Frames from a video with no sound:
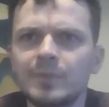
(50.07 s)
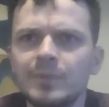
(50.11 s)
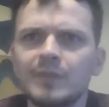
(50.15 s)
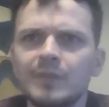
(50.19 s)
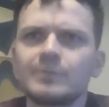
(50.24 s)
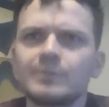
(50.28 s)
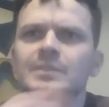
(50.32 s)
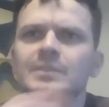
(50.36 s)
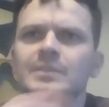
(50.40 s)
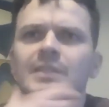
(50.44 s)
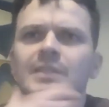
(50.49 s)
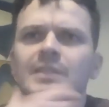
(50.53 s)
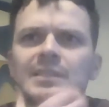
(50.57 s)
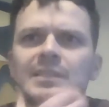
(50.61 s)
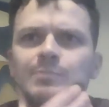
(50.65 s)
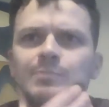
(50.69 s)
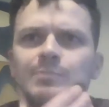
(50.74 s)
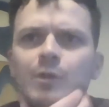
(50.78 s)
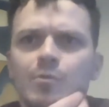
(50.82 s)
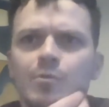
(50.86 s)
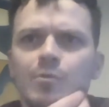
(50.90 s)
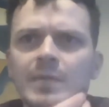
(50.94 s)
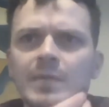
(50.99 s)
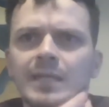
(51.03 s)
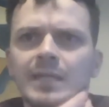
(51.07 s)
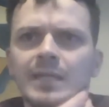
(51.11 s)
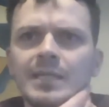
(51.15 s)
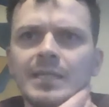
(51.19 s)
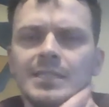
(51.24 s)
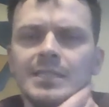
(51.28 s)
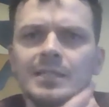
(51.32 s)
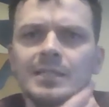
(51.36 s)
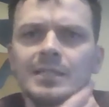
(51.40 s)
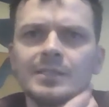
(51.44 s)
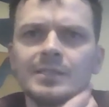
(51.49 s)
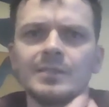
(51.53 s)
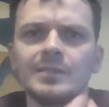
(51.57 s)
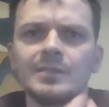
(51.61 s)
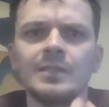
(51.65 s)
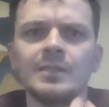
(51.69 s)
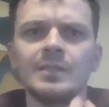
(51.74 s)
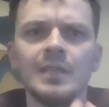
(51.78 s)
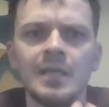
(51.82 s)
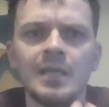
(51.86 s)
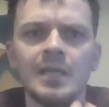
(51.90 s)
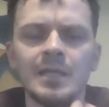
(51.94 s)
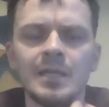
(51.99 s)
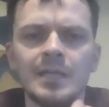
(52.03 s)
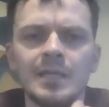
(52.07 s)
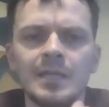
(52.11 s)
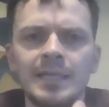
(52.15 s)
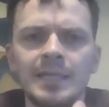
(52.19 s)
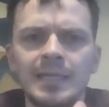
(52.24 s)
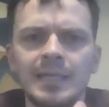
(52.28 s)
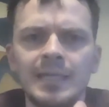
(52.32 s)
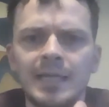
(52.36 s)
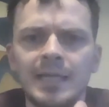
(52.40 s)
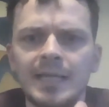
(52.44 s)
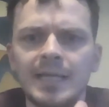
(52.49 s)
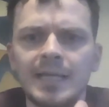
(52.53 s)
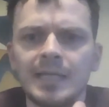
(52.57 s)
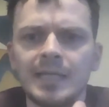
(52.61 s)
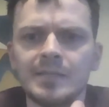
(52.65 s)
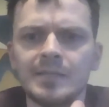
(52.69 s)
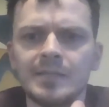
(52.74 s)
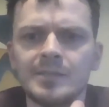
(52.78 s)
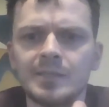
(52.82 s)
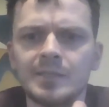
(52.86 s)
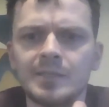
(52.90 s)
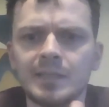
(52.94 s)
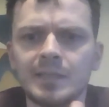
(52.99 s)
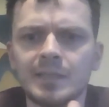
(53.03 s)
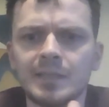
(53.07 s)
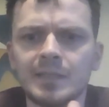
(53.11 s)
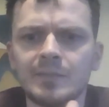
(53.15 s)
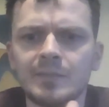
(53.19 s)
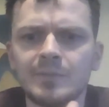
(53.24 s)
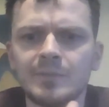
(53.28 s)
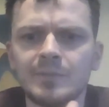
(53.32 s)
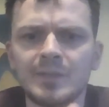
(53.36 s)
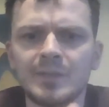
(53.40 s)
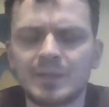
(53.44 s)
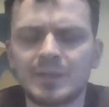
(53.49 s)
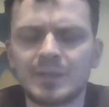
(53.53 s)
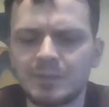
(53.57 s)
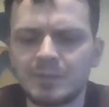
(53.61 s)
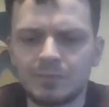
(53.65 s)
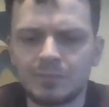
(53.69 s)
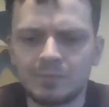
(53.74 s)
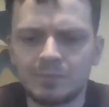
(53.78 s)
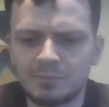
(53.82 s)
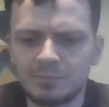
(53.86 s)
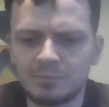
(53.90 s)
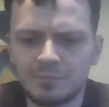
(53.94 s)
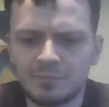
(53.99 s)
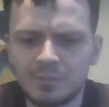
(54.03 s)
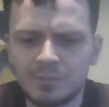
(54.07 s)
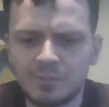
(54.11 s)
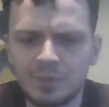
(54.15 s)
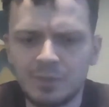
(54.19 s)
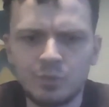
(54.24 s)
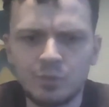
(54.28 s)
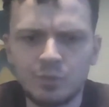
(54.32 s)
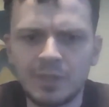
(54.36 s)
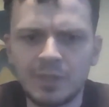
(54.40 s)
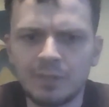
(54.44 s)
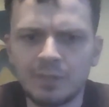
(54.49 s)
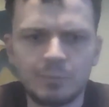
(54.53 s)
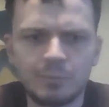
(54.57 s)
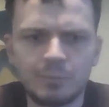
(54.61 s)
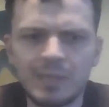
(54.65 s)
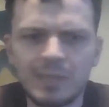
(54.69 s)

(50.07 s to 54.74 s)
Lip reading: I did a diploma in Iceland, and being